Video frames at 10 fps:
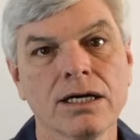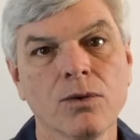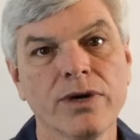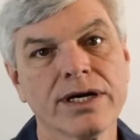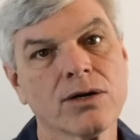
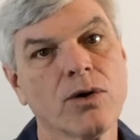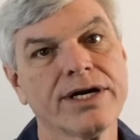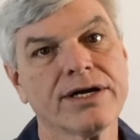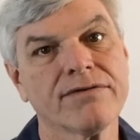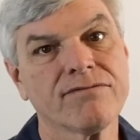We are going
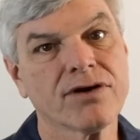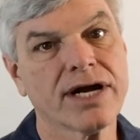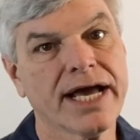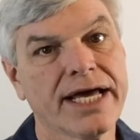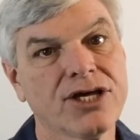to
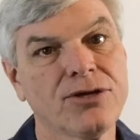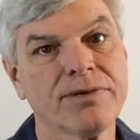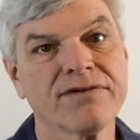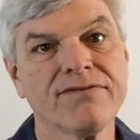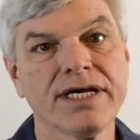convert 8
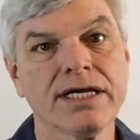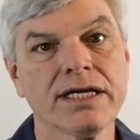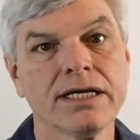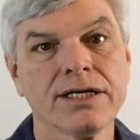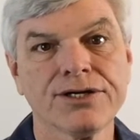cubic feet
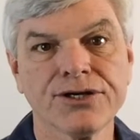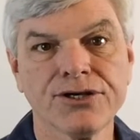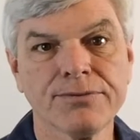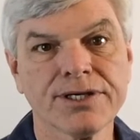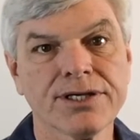to
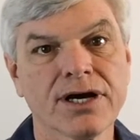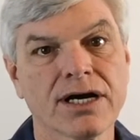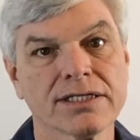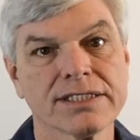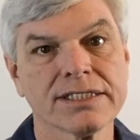cubic
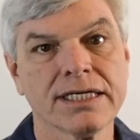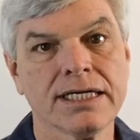yards.